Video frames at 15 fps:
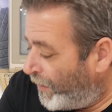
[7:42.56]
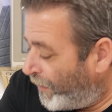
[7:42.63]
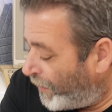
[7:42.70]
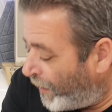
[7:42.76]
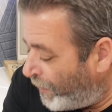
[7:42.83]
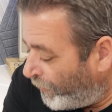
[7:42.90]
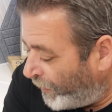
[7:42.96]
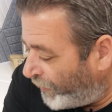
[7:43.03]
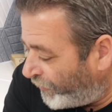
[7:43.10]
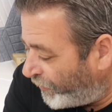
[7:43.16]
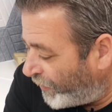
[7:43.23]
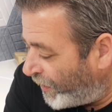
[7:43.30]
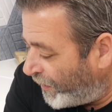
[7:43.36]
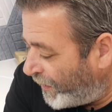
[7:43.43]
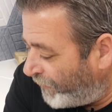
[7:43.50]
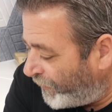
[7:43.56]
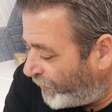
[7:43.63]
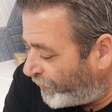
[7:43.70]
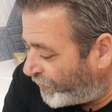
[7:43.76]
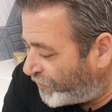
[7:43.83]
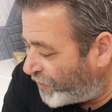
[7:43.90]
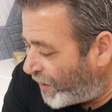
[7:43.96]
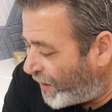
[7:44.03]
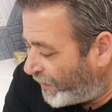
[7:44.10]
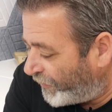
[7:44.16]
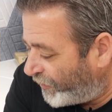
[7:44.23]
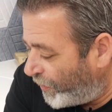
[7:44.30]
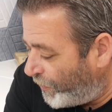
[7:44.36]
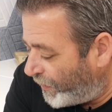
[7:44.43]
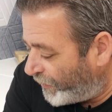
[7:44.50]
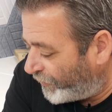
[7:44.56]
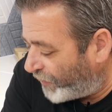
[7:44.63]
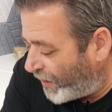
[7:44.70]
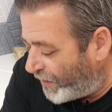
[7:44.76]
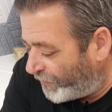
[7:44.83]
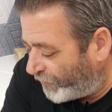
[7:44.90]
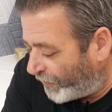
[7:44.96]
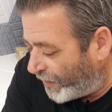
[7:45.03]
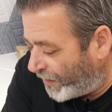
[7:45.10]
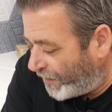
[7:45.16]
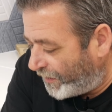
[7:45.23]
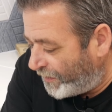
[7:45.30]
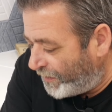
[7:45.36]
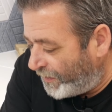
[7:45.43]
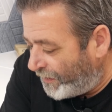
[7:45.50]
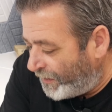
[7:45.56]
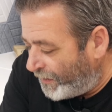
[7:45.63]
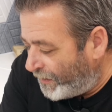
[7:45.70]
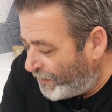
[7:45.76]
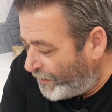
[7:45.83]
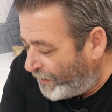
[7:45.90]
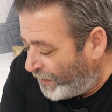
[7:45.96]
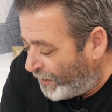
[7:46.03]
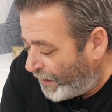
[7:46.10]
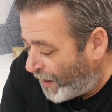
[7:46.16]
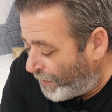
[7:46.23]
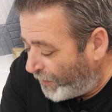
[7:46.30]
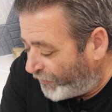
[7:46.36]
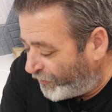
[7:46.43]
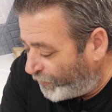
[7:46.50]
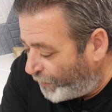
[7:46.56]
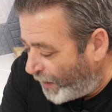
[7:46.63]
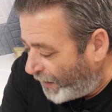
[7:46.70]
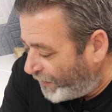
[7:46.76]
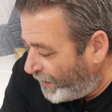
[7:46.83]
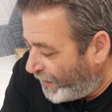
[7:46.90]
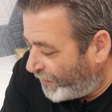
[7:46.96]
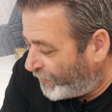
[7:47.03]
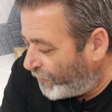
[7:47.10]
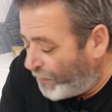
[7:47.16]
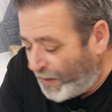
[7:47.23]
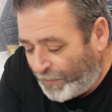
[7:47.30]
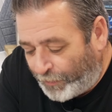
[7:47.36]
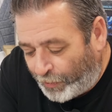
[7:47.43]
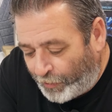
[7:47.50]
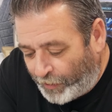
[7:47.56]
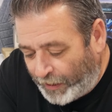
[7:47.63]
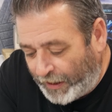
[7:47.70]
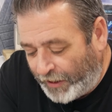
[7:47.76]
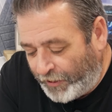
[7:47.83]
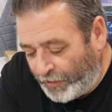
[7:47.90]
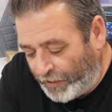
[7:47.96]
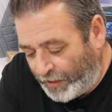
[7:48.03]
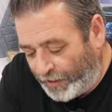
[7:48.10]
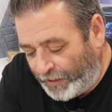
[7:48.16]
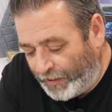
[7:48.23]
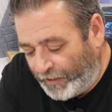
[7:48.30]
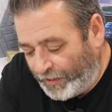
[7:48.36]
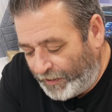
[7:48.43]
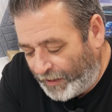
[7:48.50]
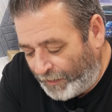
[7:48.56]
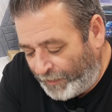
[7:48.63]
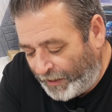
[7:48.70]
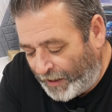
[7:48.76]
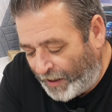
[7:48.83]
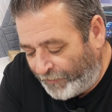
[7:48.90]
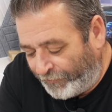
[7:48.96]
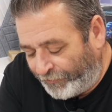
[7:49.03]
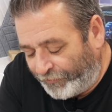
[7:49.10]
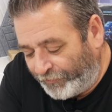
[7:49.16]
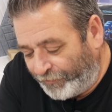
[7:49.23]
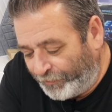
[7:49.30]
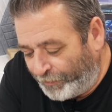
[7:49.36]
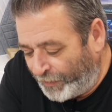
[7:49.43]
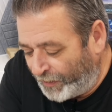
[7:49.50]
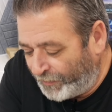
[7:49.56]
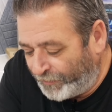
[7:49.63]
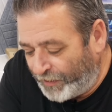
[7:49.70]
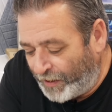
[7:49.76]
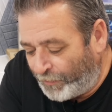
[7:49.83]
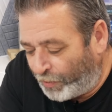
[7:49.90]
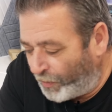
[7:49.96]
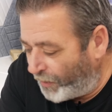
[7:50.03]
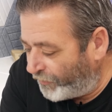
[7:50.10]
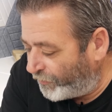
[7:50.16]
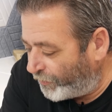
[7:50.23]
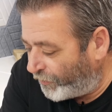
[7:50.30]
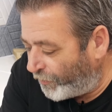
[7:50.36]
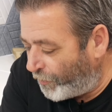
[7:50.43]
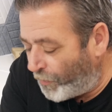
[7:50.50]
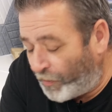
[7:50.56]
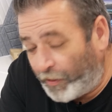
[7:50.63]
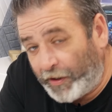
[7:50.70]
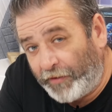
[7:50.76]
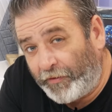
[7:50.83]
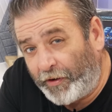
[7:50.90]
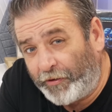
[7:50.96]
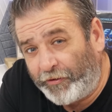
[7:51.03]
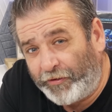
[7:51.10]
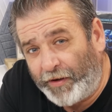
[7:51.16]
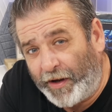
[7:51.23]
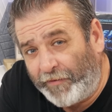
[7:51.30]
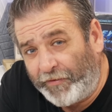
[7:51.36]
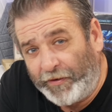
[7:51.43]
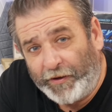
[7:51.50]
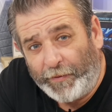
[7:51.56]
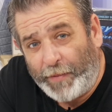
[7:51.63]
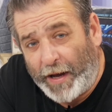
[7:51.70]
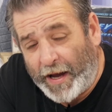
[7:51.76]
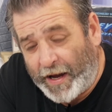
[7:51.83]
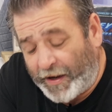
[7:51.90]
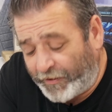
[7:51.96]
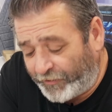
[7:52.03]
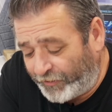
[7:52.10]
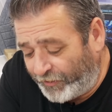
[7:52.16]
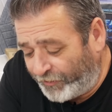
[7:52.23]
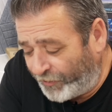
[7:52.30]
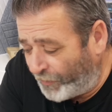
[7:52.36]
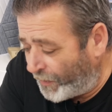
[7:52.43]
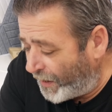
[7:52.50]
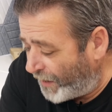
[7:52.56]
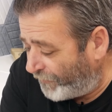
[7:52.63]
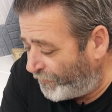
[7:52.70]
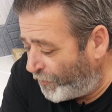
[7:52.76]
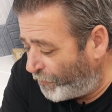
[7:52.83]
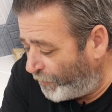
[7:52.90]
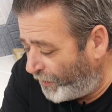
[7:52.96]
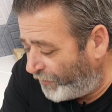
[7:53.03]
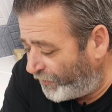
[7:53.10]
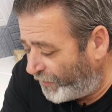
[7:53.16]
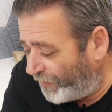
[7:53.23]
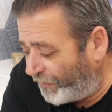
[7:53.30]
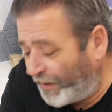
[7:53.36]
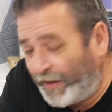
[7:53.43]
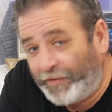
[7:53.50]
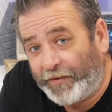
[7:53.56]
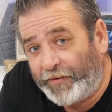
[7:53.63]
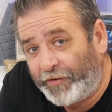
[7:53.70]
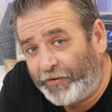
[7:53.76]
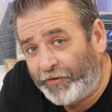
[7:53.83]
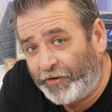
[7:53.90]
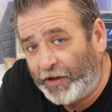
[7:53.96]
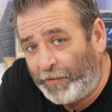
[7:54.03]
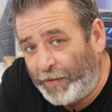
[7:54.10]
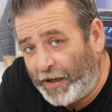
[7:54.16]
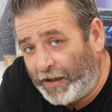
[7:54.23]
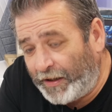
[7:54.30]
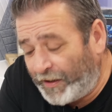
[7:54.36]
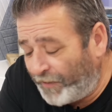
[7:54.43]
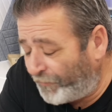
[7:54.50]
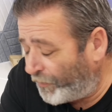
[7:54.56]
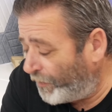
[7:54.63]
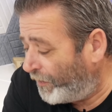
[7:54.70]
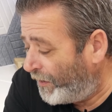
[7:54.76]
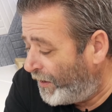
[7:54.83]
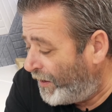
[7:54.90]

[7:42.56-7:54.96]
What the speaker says: All right, well, let's give this a shot and see what it sounds like. I'm expecting it to be pretty good. I mean, I've been impressed with the quality of their stuff in the past, so I have no reason to think that this is going to be any different.